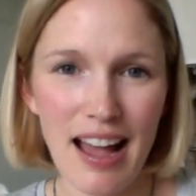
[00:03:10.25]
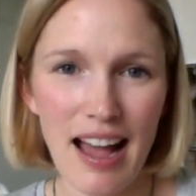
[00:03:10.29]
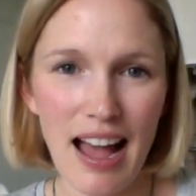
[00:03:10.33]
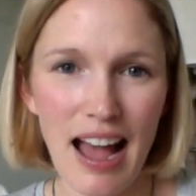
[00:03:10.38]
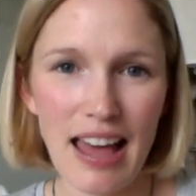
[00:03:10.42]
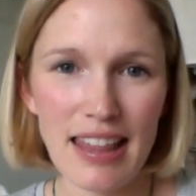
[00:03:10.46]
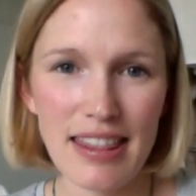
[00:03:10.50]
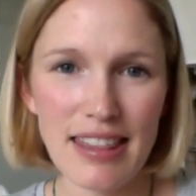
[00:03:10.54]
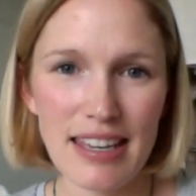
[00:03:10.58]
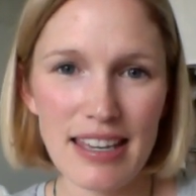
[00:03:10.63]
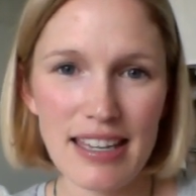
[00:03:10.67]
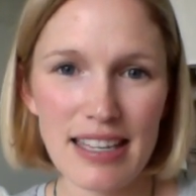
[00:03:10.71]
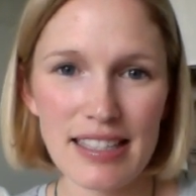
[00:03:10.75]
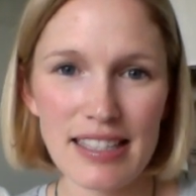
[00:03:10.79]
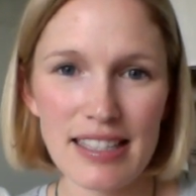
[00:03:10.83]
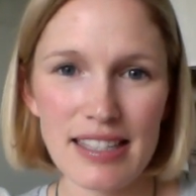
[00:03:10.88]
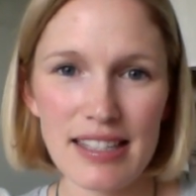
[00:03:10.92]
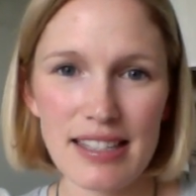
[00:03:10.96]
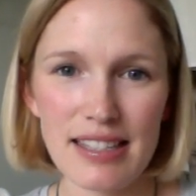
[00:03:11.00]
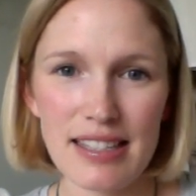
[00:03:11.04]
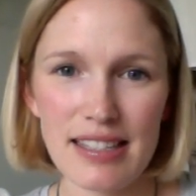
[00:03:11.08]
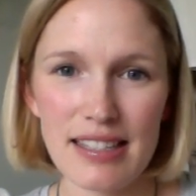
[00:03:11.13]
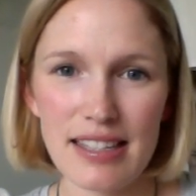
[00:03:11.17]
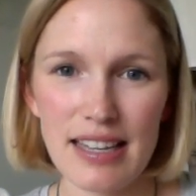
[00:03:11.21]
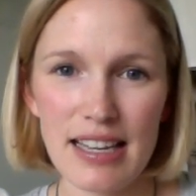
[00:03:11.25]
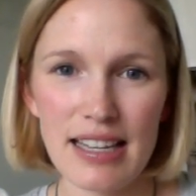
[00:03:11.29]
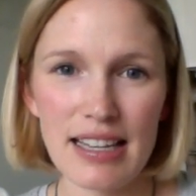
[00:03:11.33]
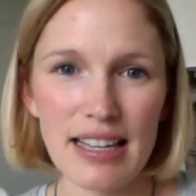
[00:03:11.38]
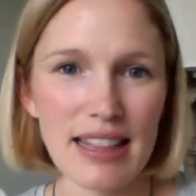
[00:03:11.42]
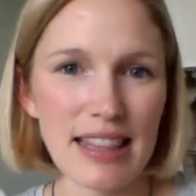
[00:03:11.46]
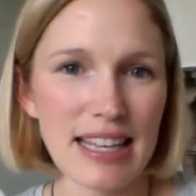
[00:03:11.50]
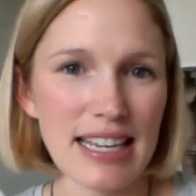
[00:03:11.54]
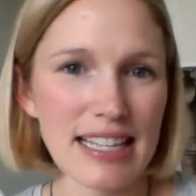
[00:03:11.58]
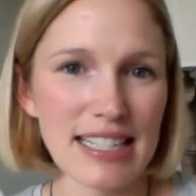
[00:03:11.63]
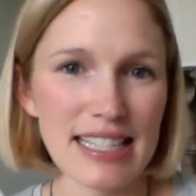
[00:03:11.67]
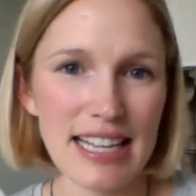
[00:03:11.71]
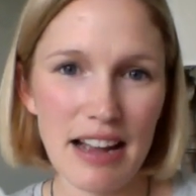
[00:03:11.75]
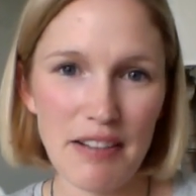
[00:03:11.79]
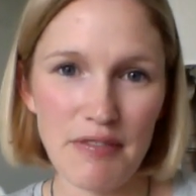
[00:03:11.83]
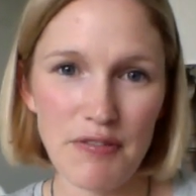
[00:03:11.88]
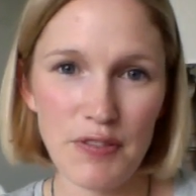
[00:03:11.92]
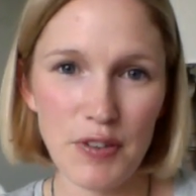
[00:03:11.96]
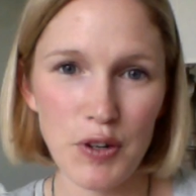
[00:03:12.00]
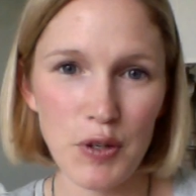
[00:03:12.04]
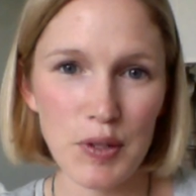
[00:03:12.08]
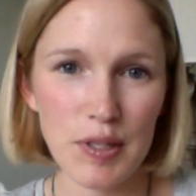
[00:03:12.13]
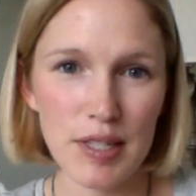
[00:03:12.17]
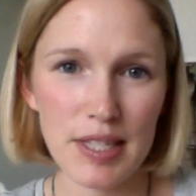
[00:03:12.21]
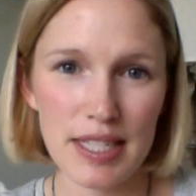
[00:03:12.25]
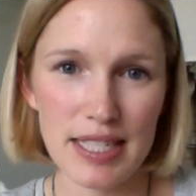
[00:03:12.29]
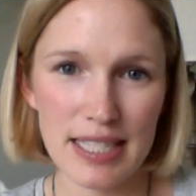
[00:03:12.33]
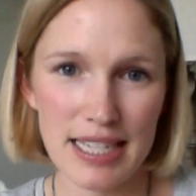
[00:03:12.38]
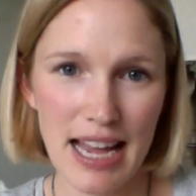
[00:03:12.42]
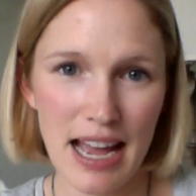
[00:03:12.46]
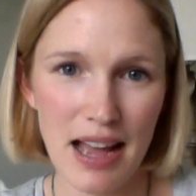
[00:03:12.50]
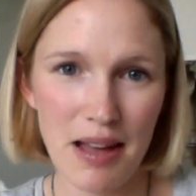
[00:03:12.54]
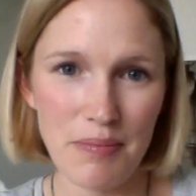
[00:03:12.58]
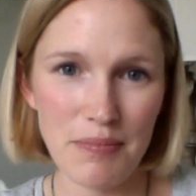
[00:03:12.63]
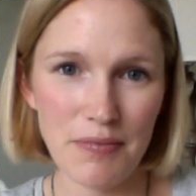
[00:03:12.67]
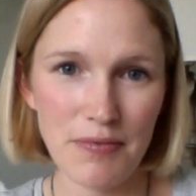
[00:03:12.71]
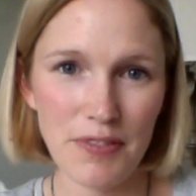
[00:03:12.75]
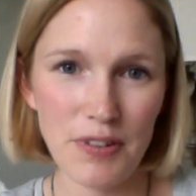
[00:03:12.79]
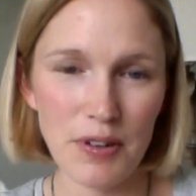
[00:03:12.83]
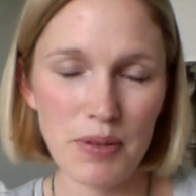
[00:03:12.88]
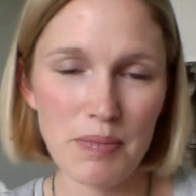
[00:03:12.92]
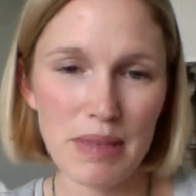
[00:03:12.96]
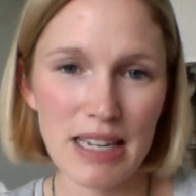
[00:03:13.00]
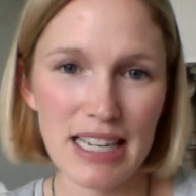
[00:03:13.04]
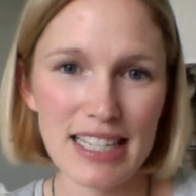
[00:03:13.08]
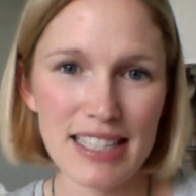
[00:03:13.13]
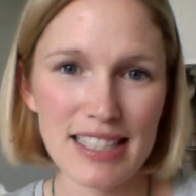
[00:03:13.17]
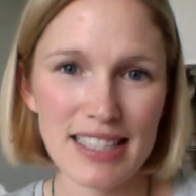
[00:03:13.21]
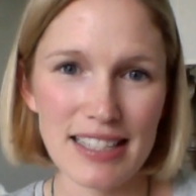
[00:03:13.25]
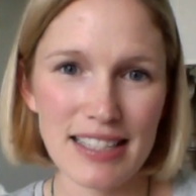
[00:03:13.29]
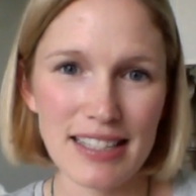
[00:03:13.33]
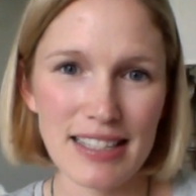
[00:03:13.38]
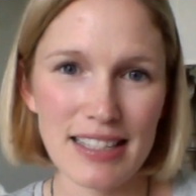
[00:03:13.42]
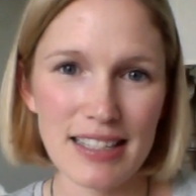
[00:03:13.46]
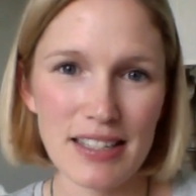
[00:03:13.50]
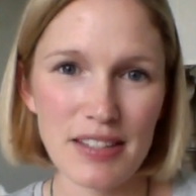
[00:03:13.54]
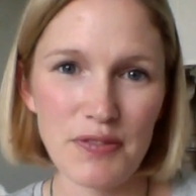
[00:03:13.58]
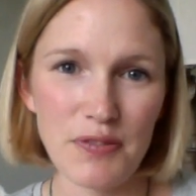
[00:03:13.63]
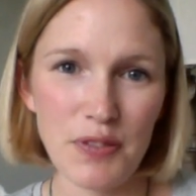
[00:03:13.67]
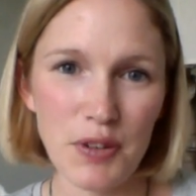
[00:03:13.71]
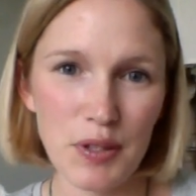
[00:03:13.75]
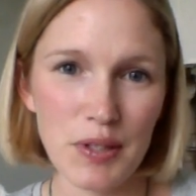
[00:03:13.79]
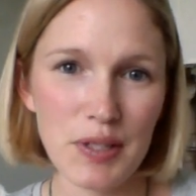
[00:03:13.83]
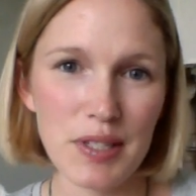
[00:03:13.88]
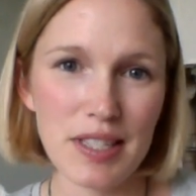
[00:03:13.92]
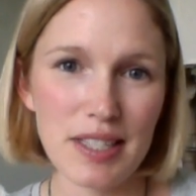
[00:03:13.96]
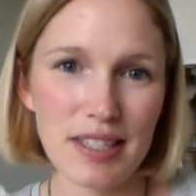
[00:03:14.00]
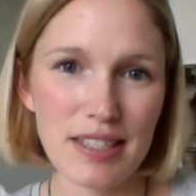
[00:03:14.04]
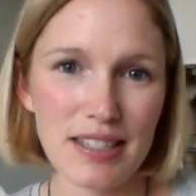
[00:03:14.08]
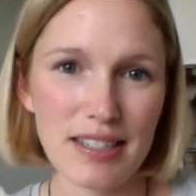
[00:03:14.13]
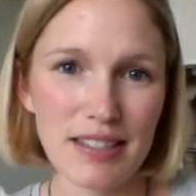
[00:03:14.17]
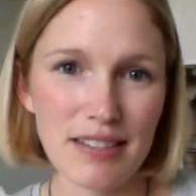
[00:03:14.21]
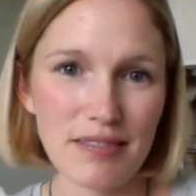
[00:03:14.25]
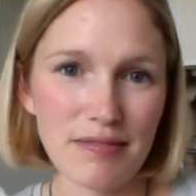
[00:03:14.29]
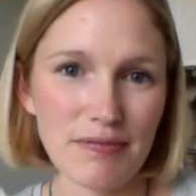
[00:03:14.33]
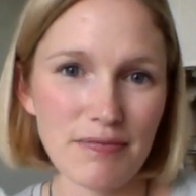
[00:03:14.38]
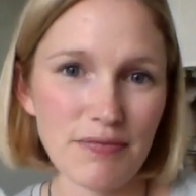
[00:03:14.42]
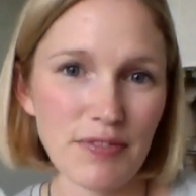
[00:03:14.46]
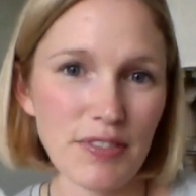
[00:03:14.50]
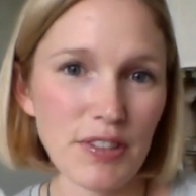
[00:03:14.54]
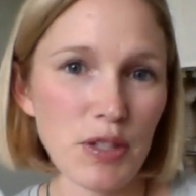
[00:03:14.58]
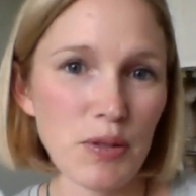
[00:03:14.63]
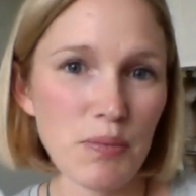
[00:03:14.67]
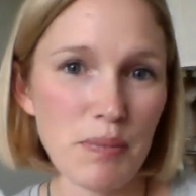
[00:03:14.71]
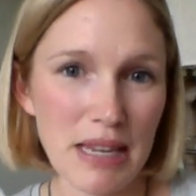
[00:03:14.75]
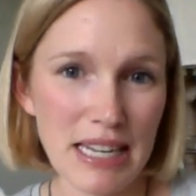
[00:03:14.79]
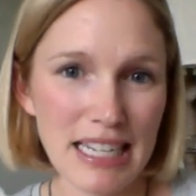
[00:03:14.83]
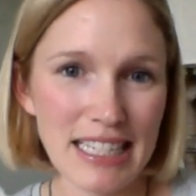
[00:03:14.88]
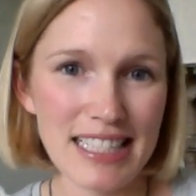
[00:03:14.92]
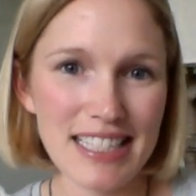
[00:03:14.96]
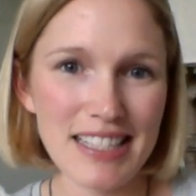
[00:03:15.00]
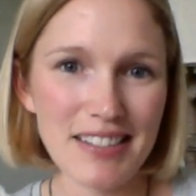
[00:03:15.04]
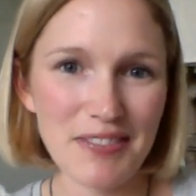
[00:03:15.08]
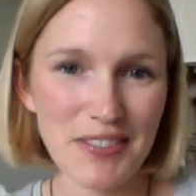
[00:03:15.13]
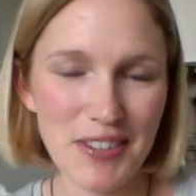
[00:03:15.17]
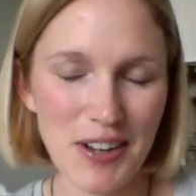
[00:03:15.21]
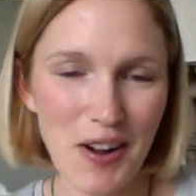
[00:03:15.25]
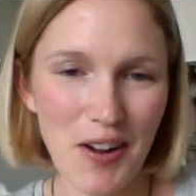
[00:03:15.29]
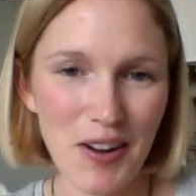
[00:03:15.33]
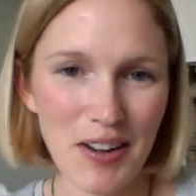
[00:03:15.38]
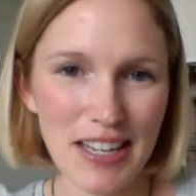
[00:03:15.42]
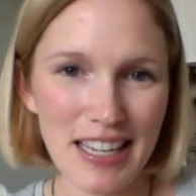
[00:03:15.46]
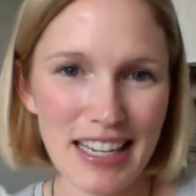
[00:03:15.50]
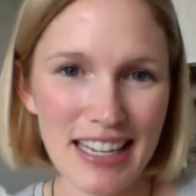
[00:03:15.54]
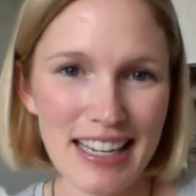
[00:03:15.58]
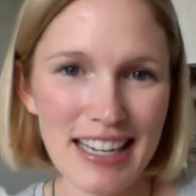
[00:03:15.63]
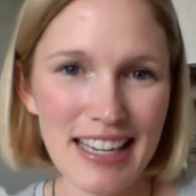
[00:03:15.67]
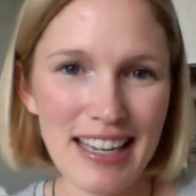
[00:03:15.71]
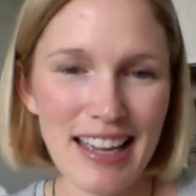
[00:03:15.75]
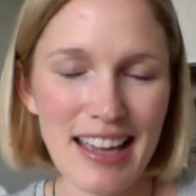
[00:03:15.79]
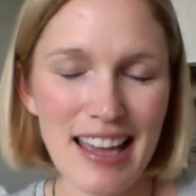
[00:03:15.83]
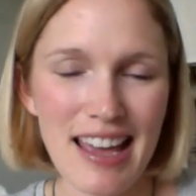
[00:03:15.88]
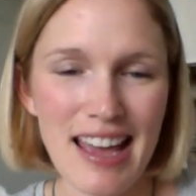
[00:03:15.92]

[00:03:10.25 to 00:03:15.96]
I think it's that first step. For me, it's these first few minutes of talking,